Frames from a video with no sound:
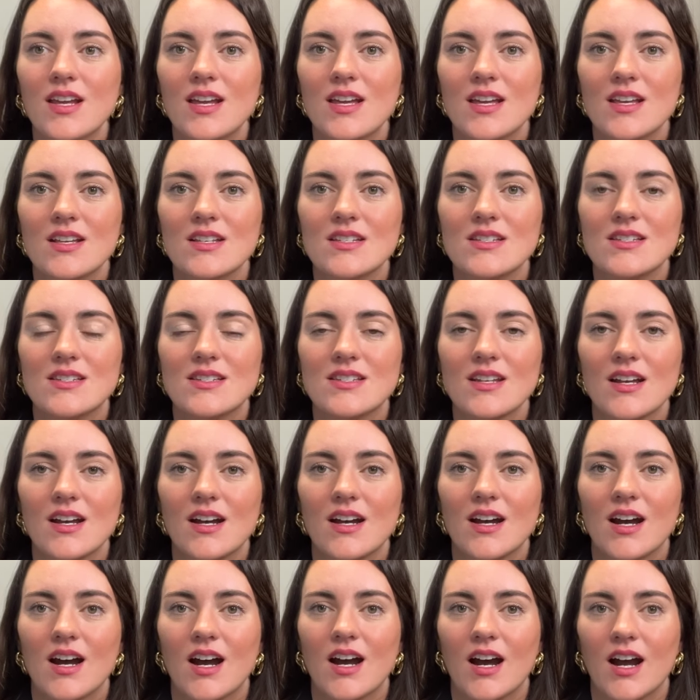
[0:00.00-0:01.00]
is,
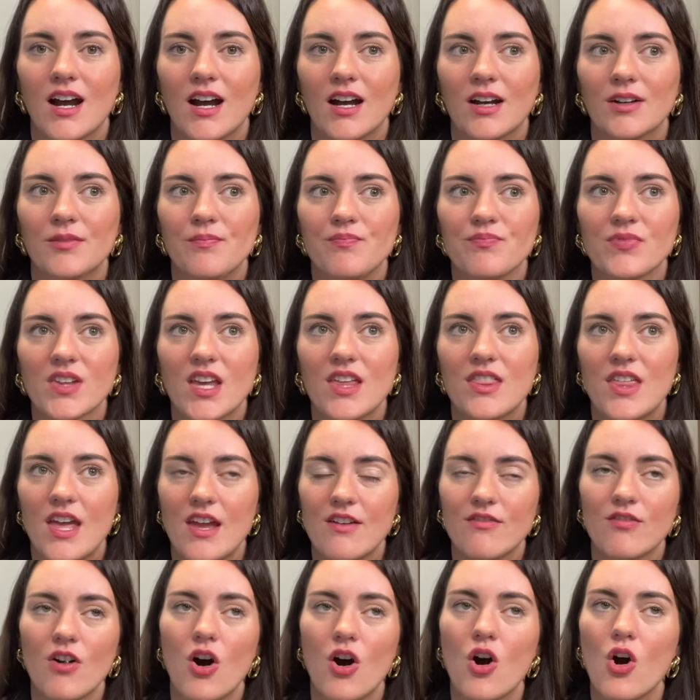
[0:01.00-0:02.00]

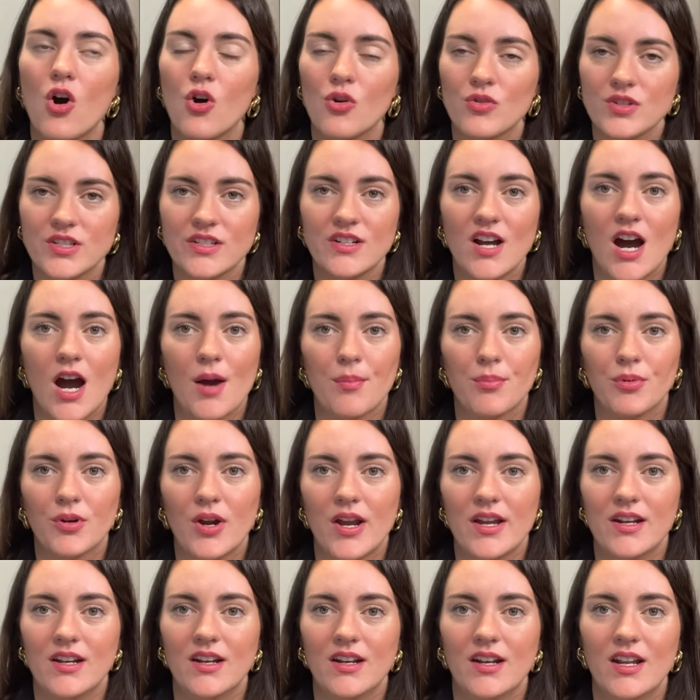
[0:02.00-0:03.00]
they've owned and
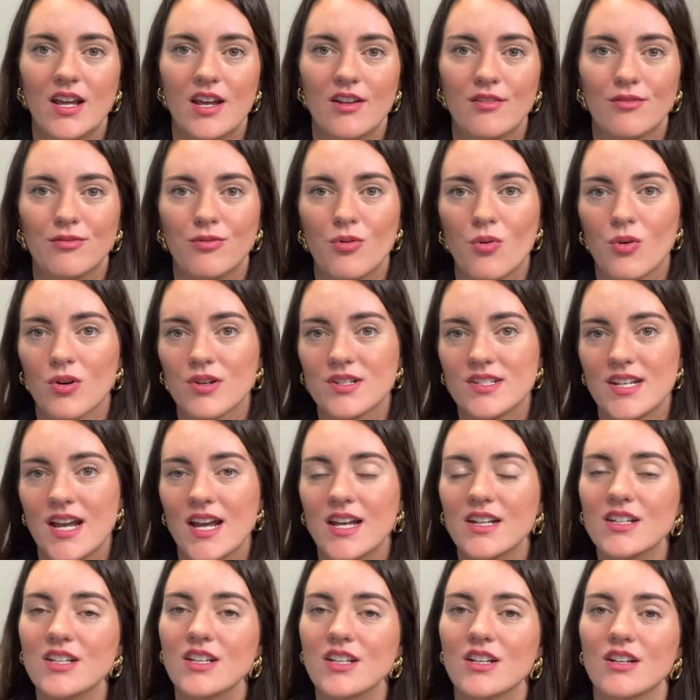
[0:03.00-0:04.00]
operated it for
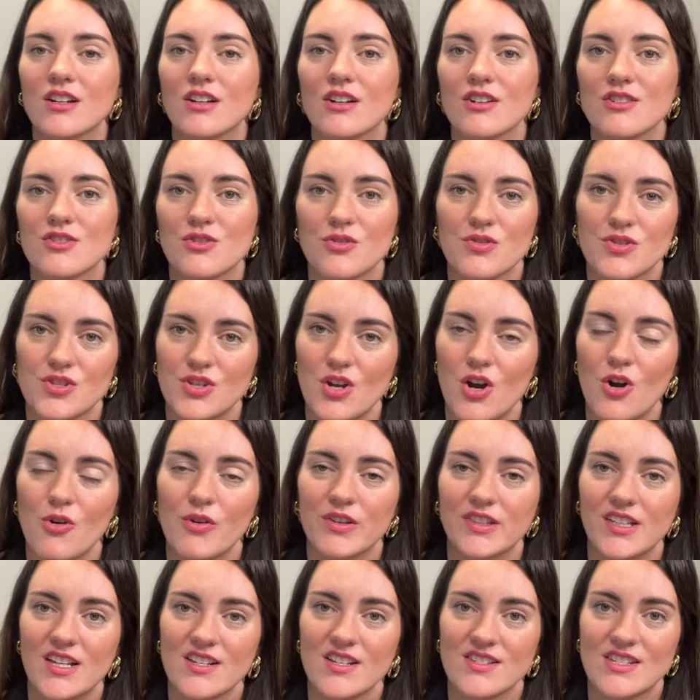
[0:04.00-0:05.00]
10 years or so in
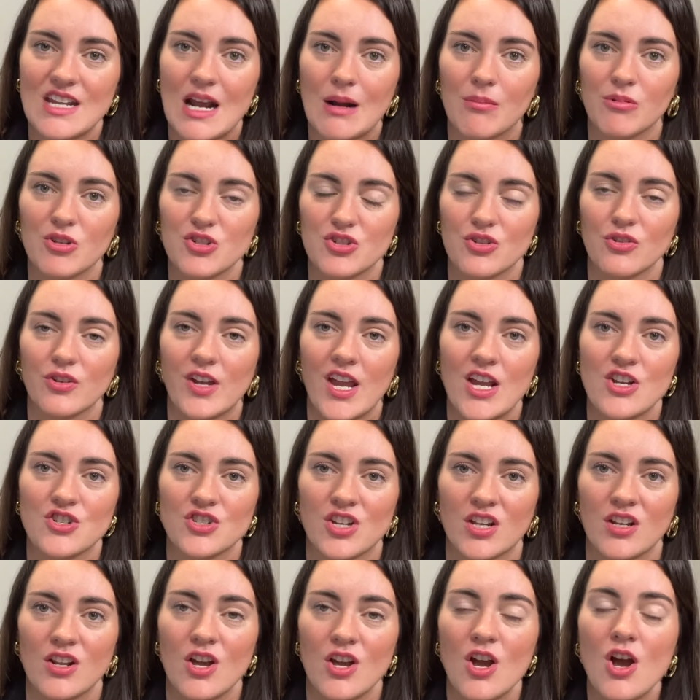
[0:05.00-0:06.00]
the established
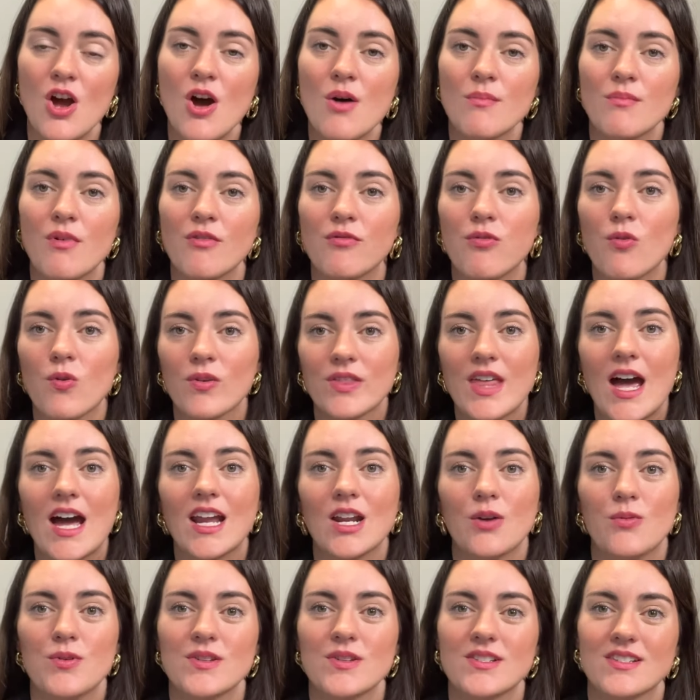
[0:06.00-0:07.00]
location. Before that,
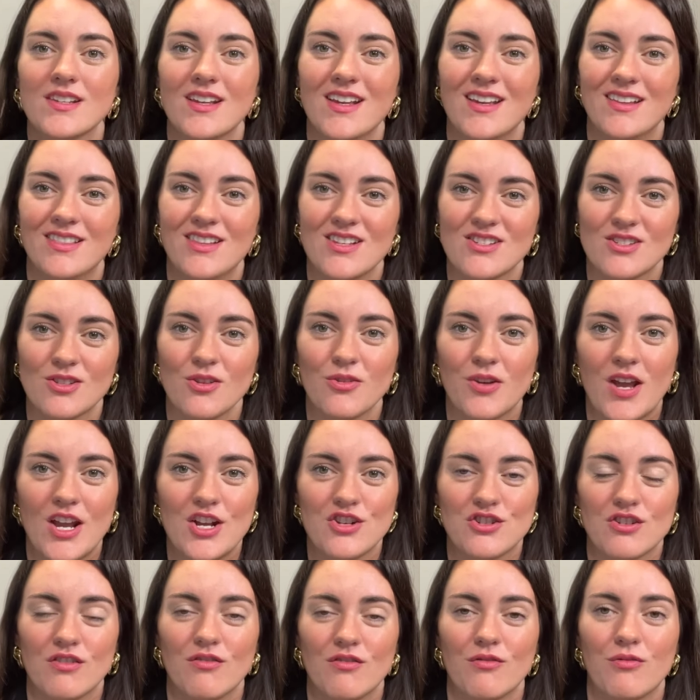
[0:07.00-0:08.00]
it was in this
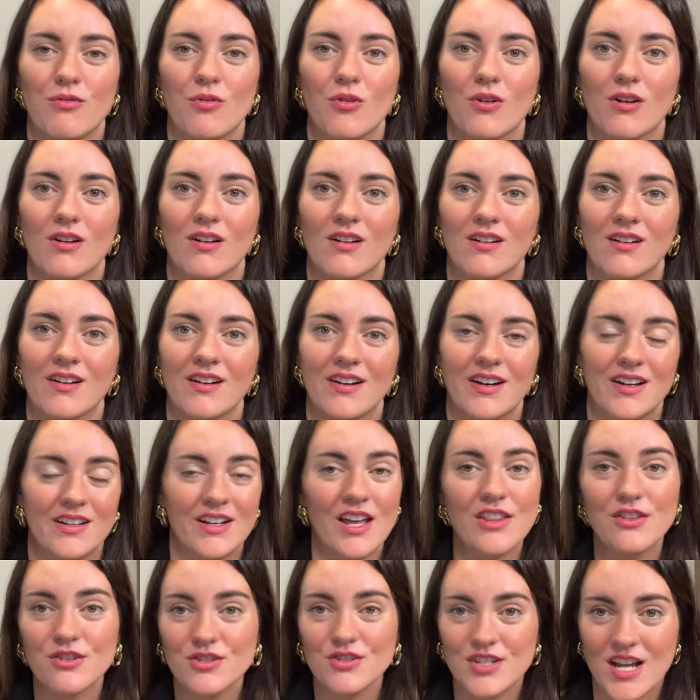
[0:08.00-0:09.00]
location for
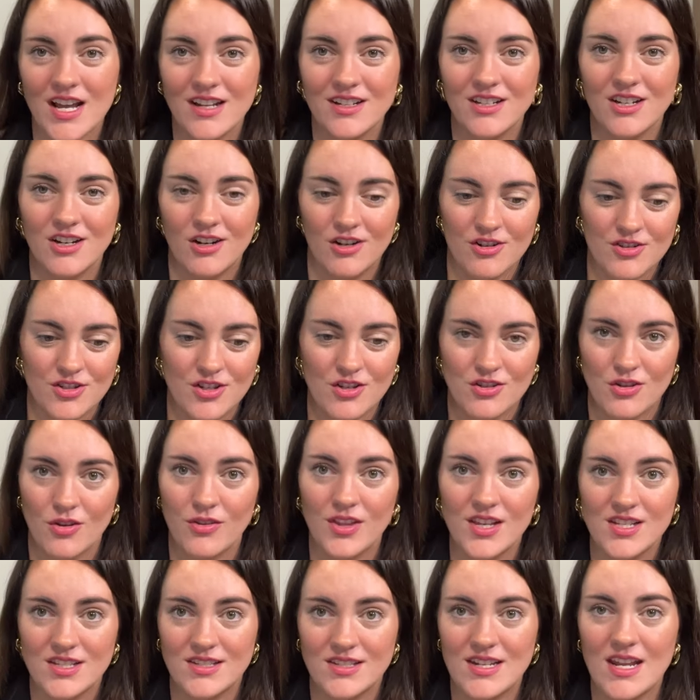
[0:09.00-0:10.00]
another 10 years. So
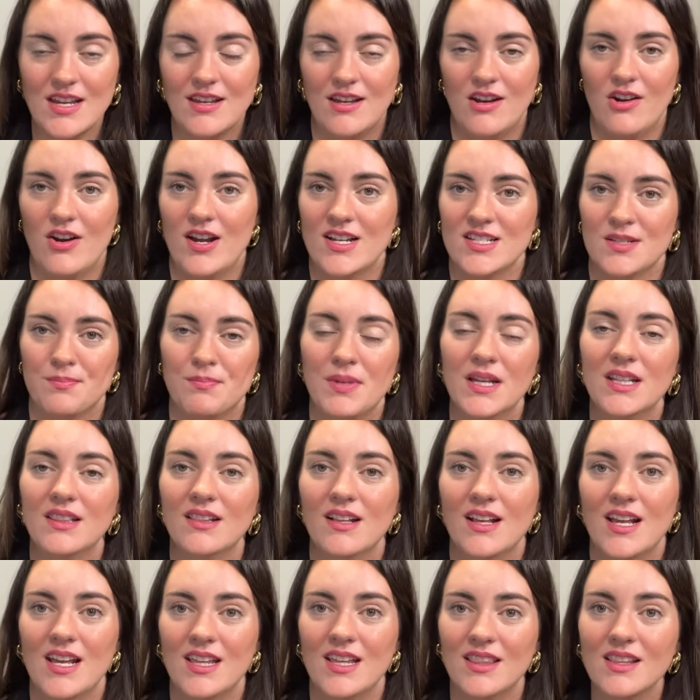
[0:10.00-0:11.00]
this daycare has been
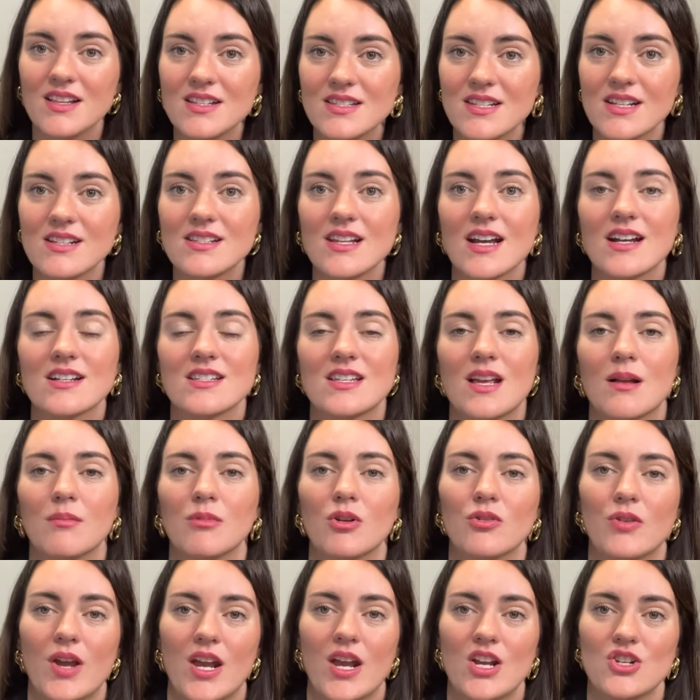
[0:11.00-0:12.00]
in this exact same
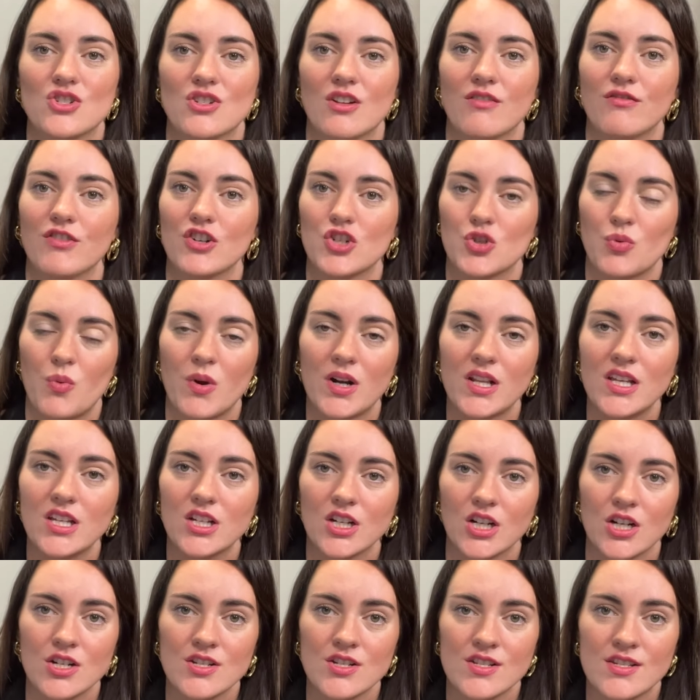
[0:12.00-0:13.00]
location for 20
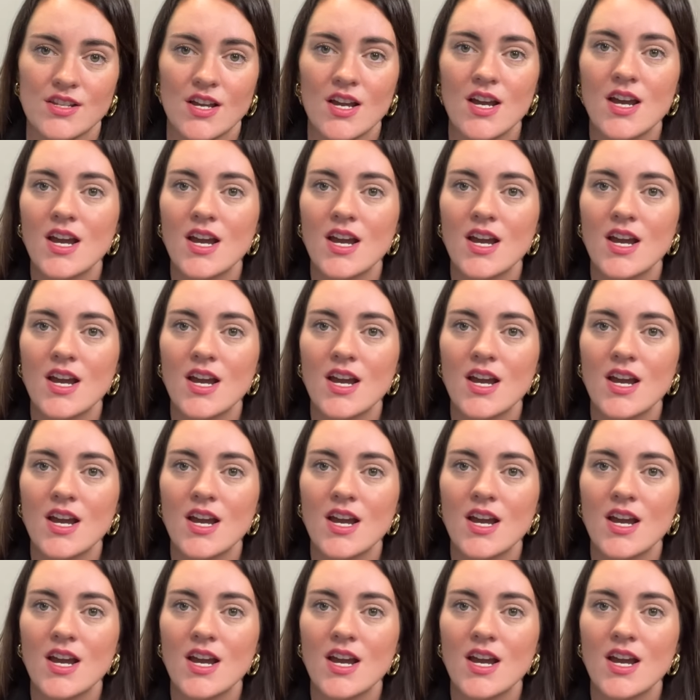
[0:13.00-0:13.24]
years.